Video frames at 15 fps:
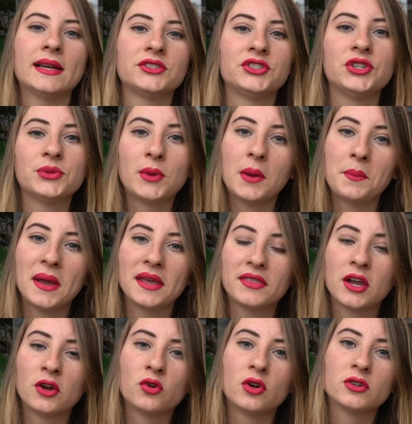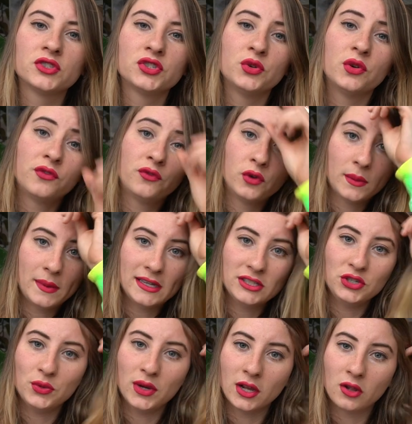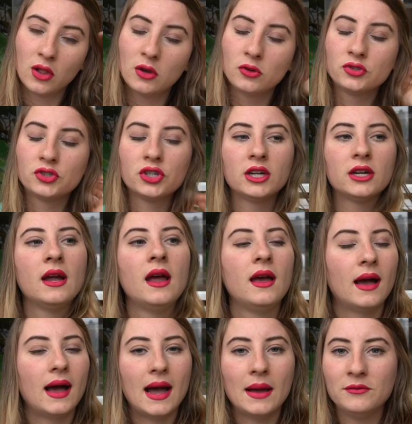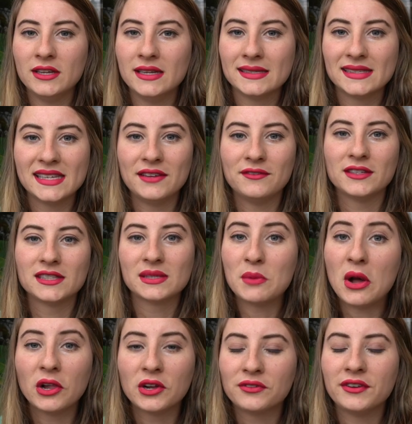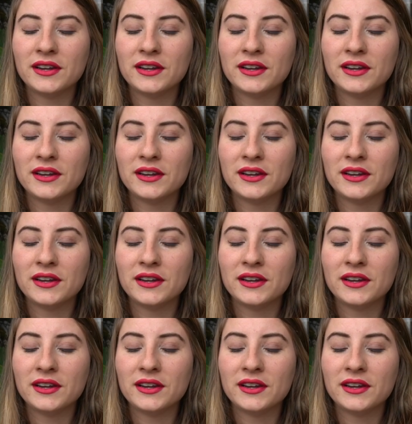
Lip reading: as your ball python grows to a 4x2 enclosure. Obviously, if it's smaller